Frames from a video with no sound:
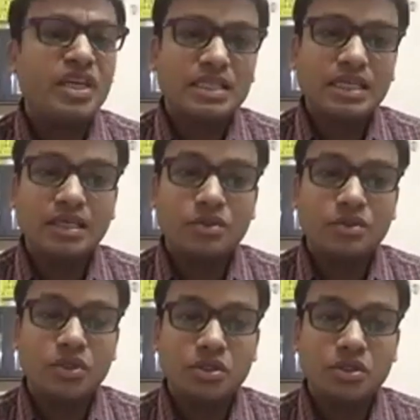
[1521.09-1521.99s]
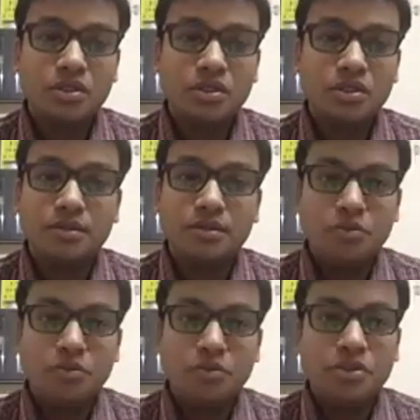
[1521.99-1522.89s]
We can see in the
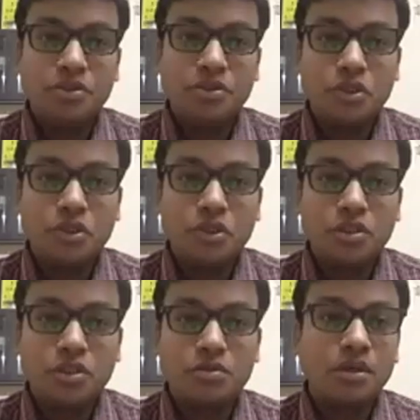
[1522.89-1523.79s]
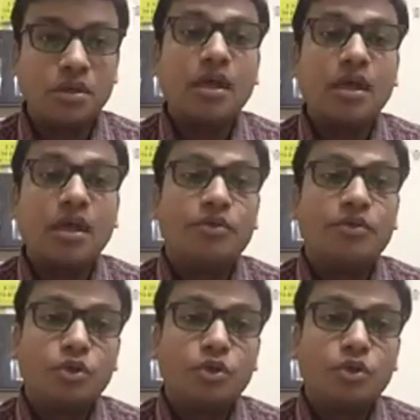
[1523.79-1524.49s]
educational institutions,